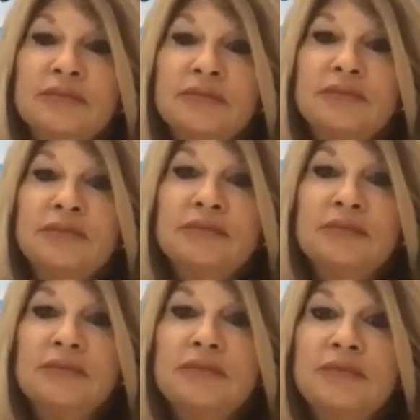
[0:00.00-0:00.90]

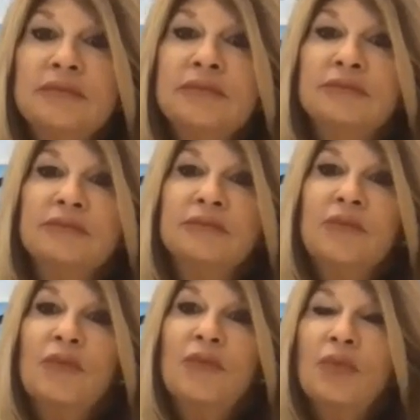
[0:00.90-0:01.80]

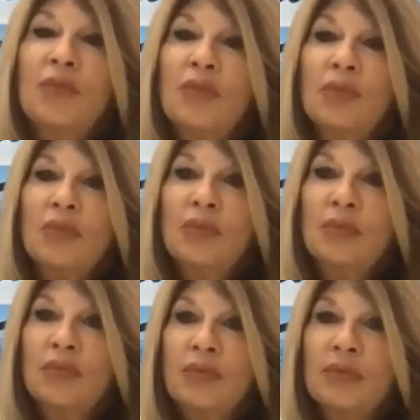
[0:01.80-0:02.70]

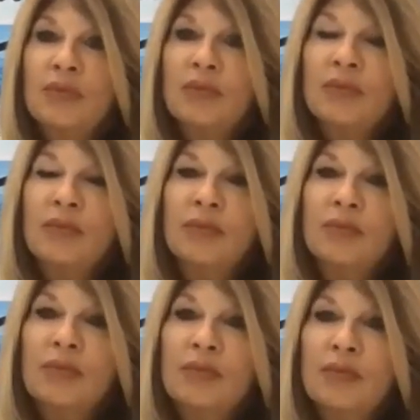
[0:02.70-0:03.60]

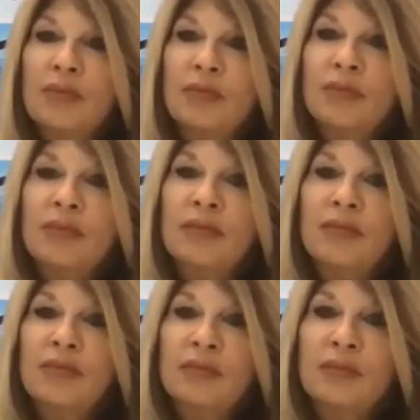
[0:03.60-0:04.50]

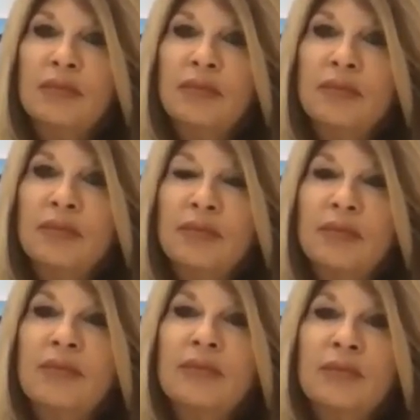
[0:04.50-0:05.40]

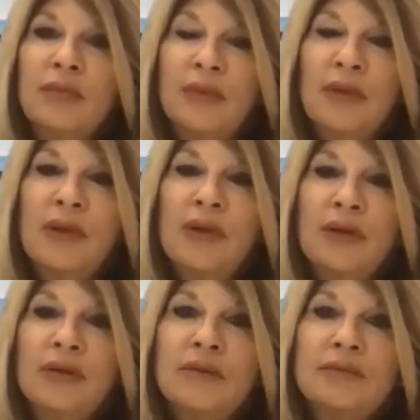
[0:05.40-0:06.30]

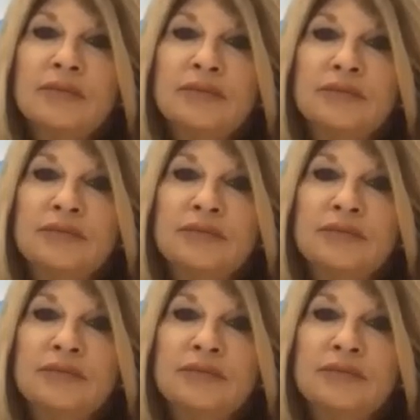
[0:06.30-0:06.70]
The person shown says nothing.